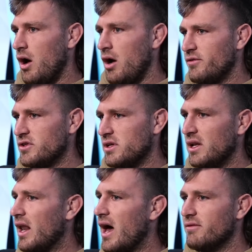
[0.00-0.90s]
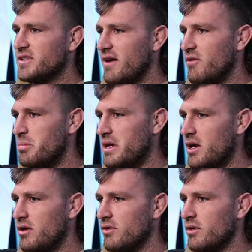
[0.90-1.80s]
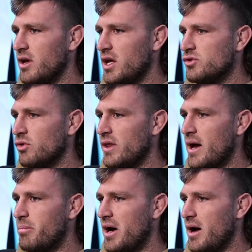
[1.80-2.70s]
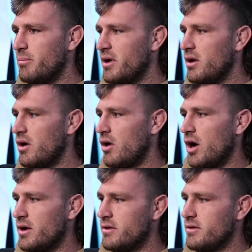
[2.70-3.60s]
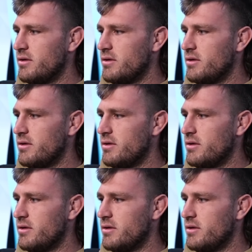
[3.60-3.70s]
obviously love to have a beer and enjoy that part, but I'd